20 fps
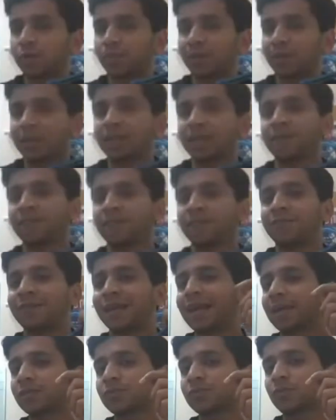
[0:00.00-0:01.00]
SOP. If
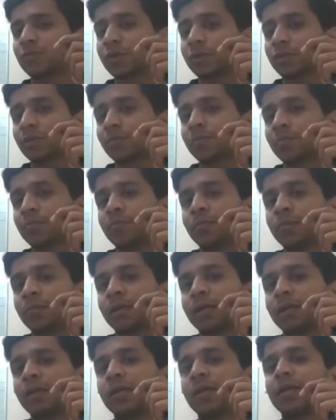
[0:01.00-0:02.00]
that is what you
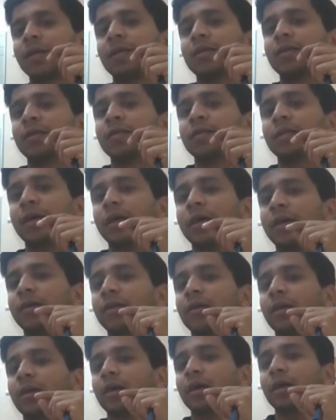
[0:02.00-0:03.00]
mean, then
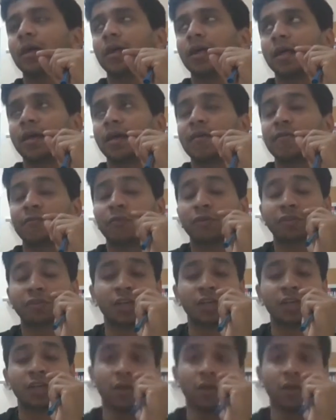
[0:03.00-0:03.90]
for the